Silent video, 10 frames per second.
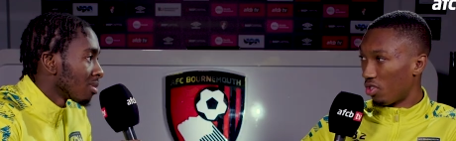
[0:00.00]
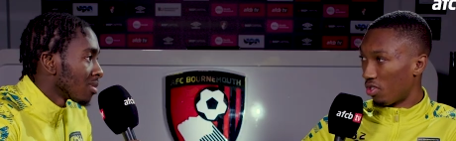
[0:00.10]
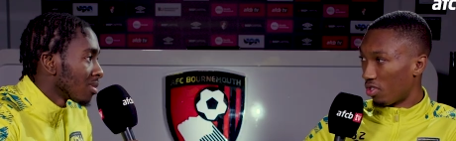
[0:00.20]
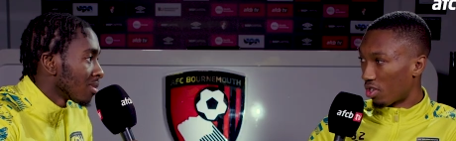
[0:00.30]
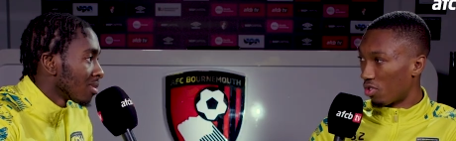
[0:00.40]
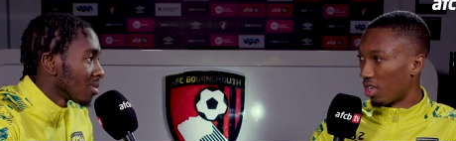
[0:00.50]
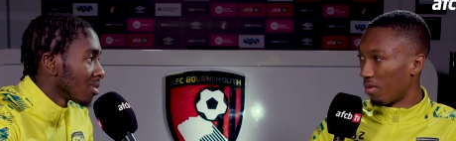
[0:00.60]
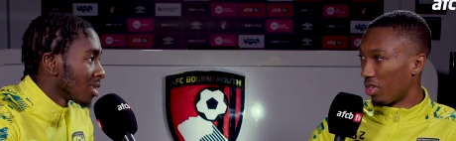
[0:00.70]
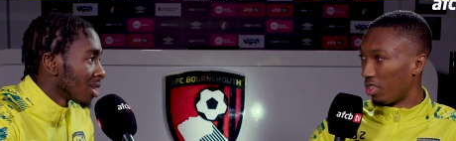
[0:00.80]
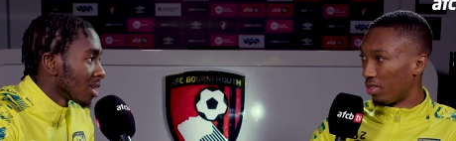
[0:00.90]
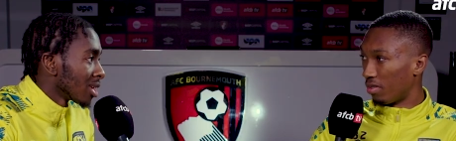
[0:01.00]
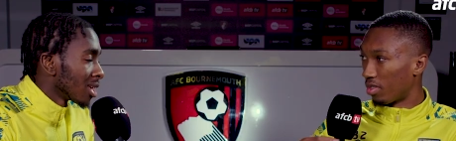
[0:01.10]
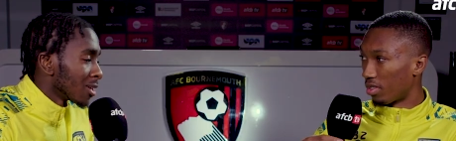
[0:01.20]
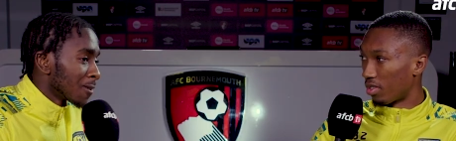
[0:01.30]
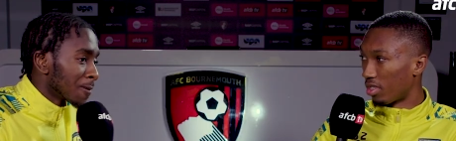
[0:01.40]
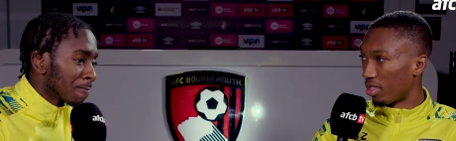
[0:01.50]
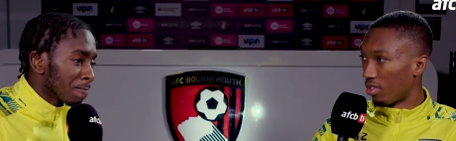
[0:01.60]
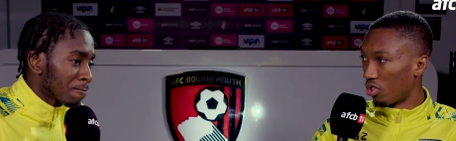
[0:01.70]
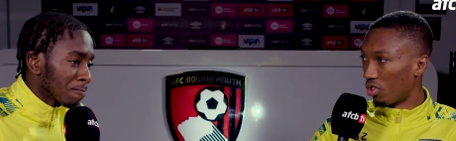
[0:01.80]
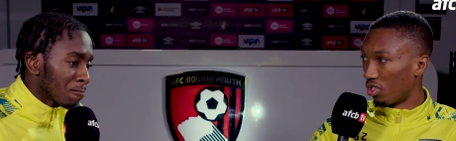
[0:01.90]
Speaker 1: your goal celebration, so
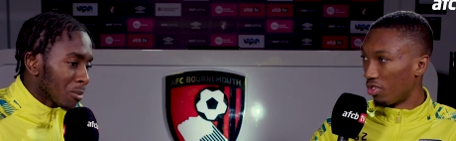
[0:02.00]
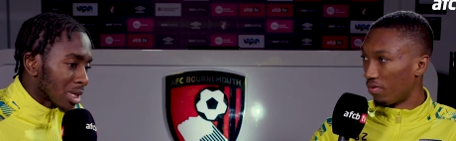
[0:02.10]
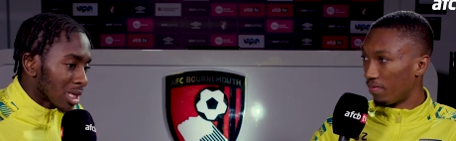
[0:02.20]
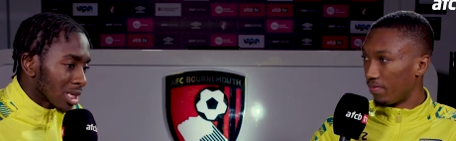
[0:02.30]
it's not yours.